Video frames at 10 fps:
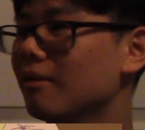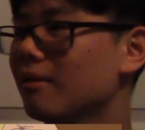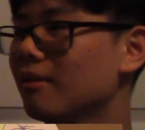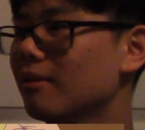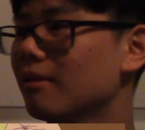
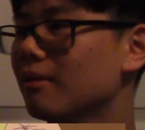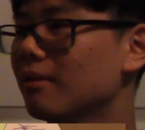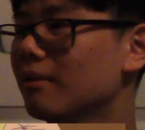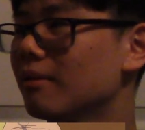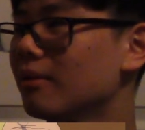
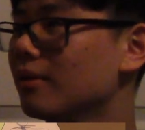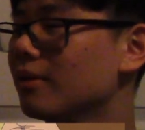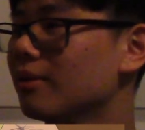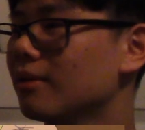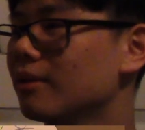
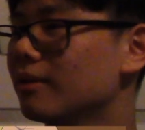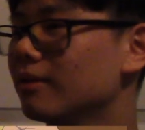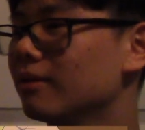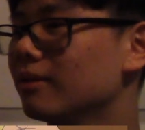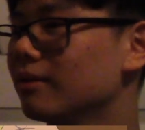
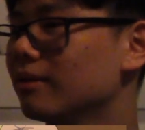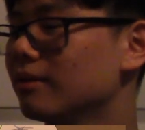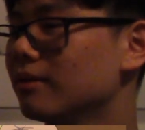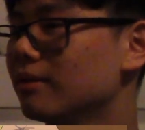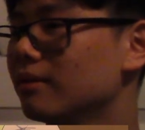
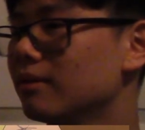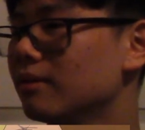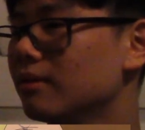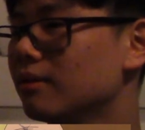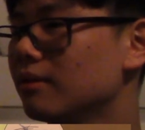
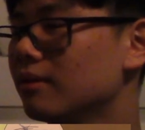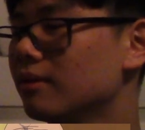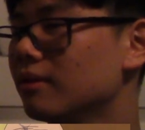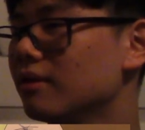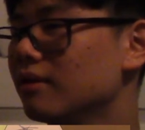
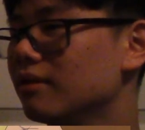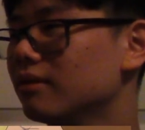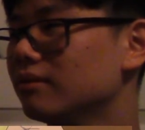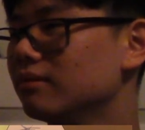No words are spoken by the person on screen.